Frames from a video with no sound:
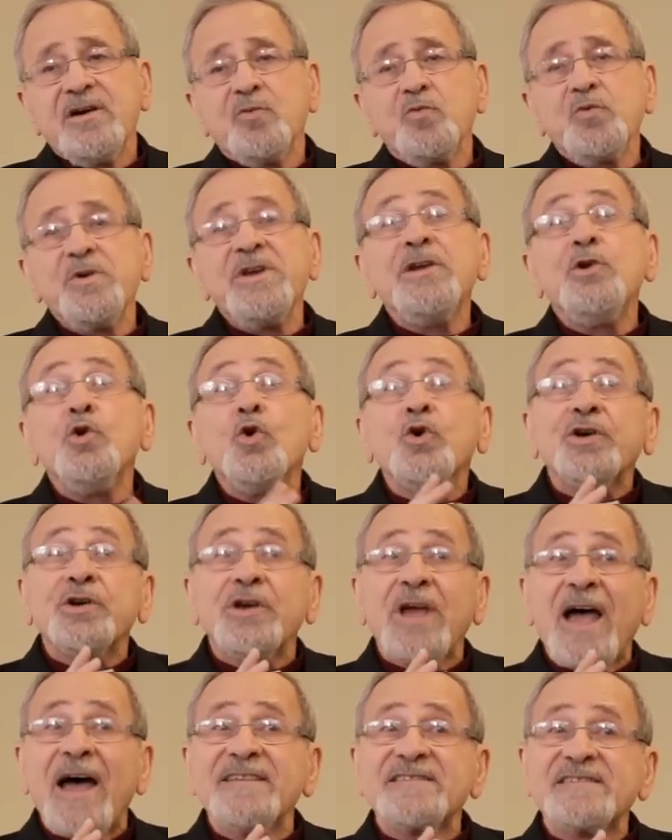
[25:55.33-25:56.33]
We
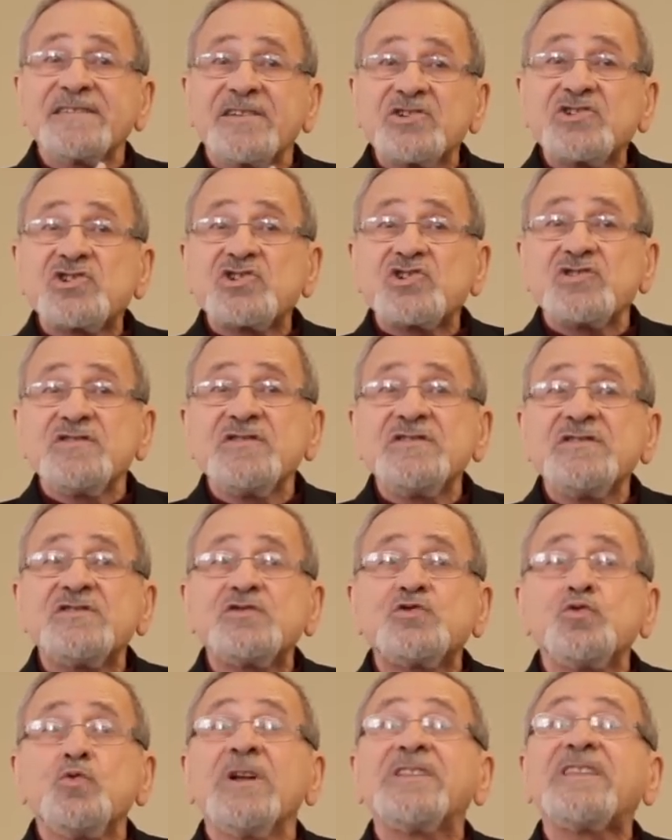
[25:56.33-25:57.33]
look as
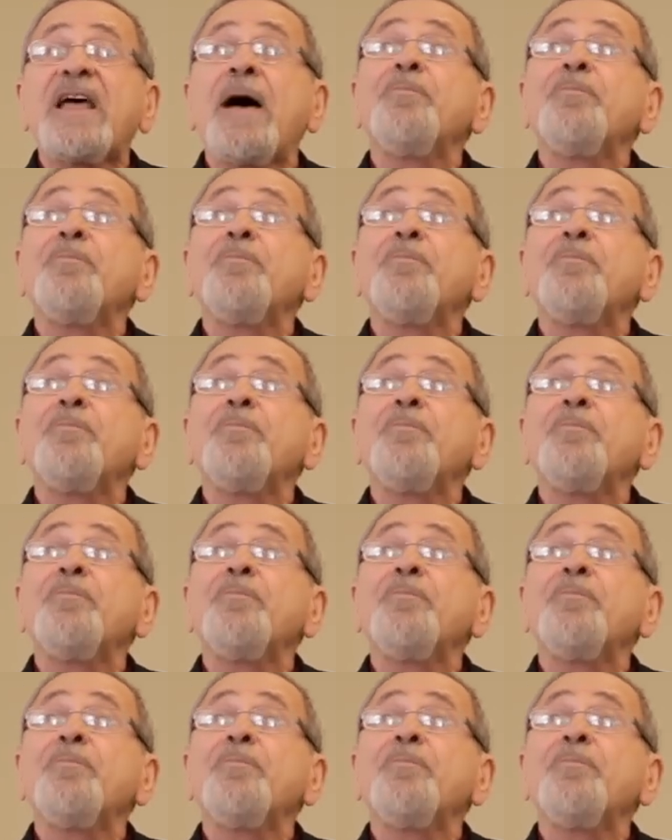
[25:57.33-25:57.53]
Christians to what